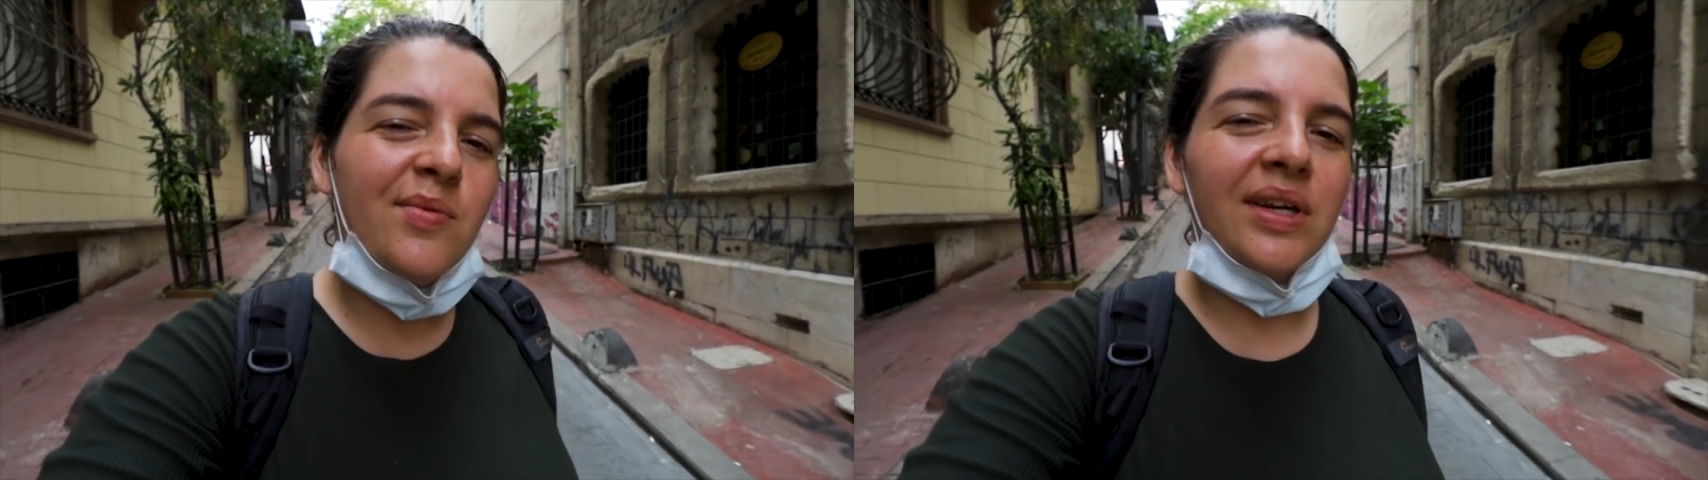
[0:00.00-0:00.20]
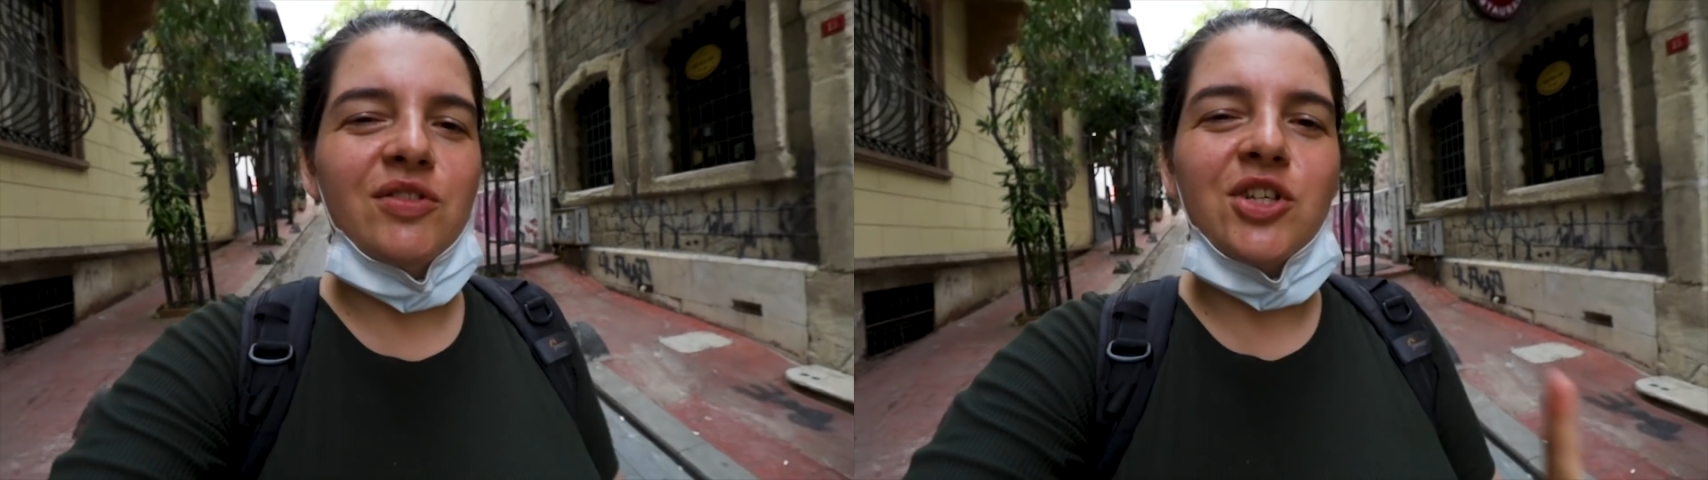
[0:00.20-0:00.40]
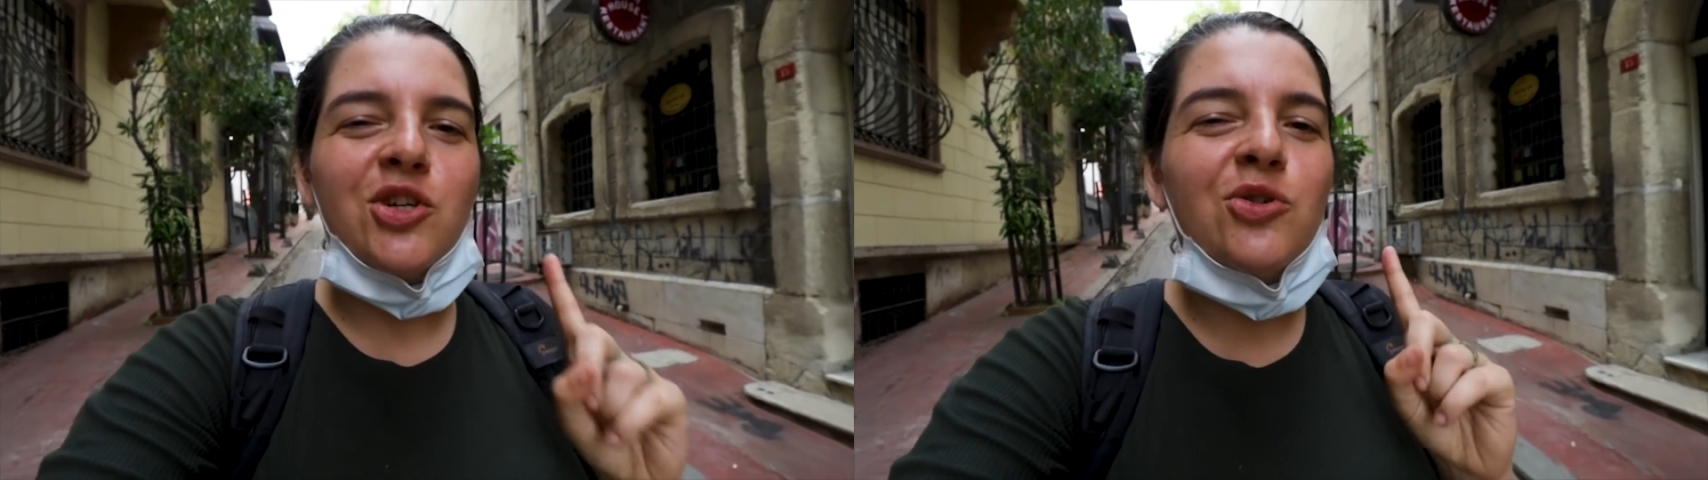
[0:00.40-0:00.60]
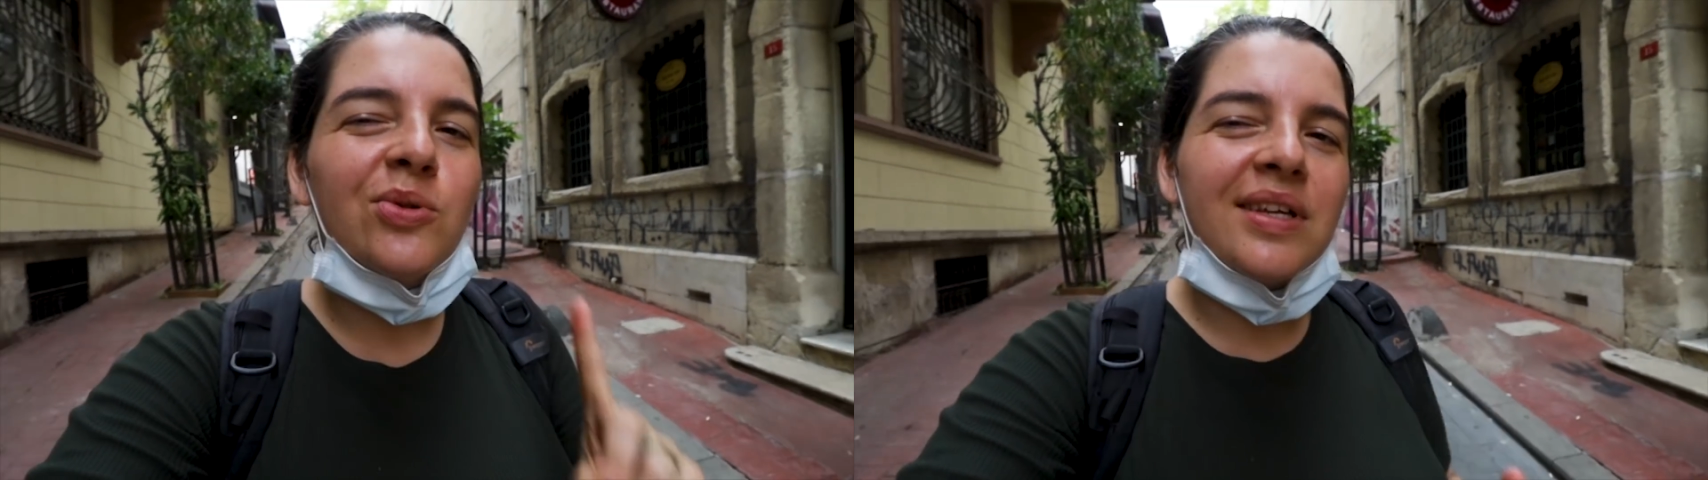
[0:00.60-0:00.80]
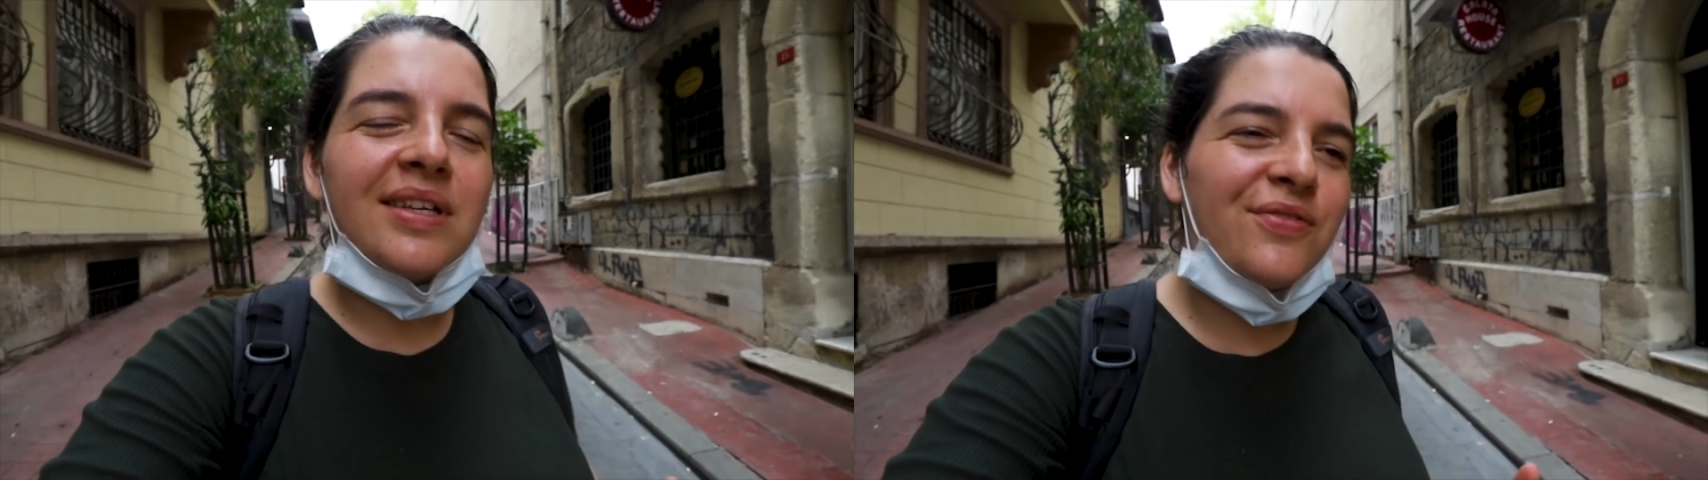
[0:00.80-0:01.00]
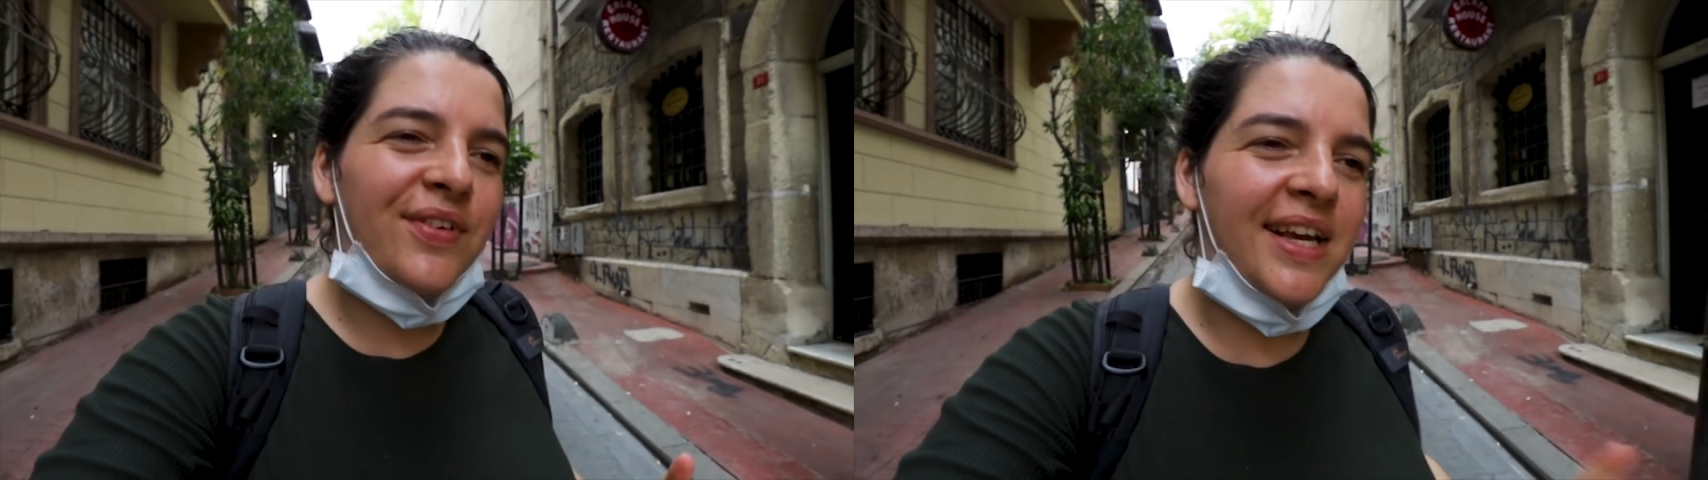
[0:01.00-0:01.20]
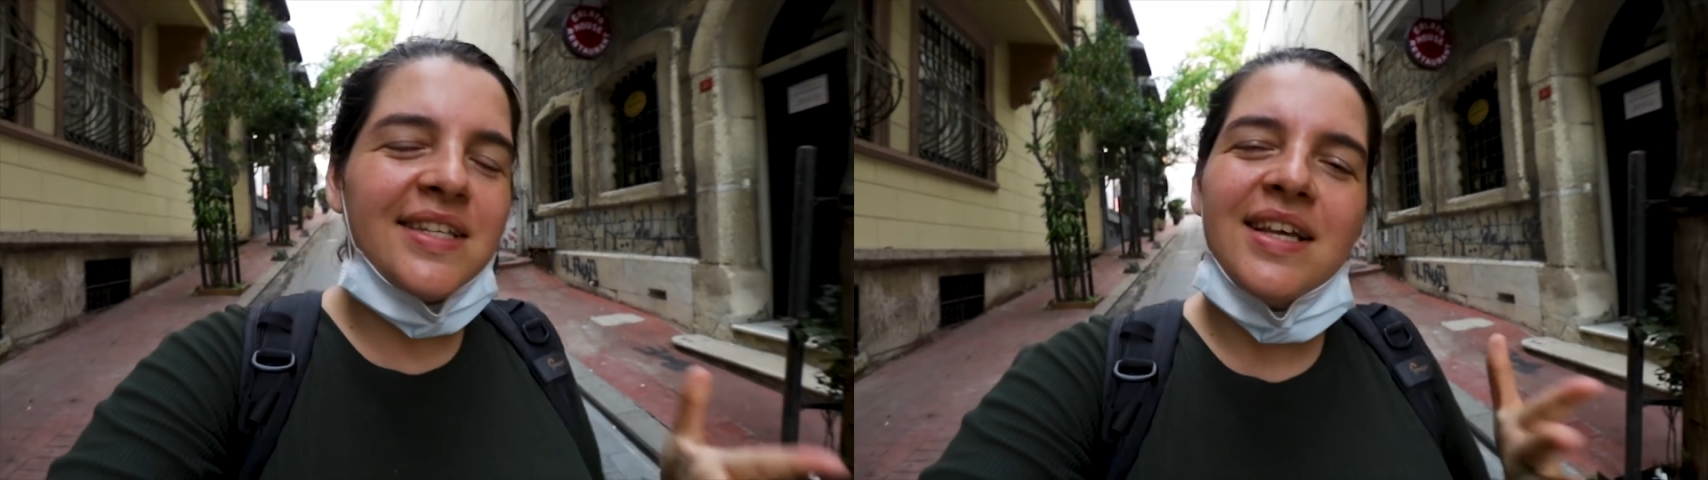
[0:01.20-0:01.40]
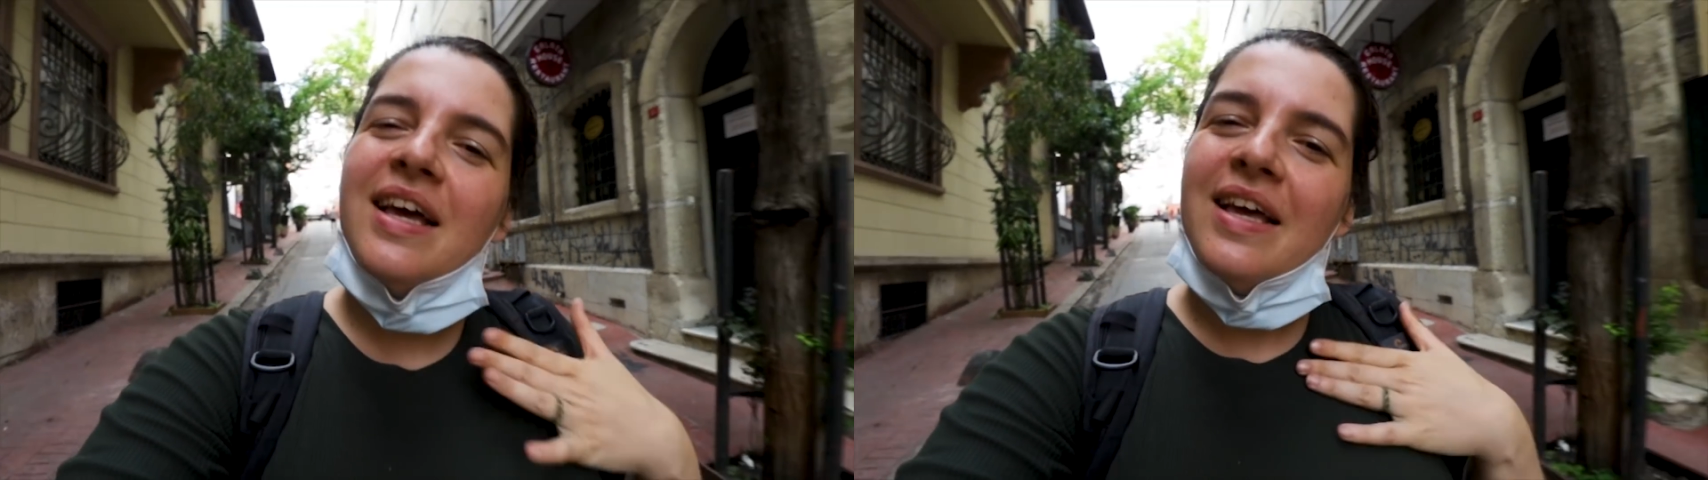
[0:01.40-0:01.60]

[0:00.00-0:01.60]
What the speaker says: one of the coolest things,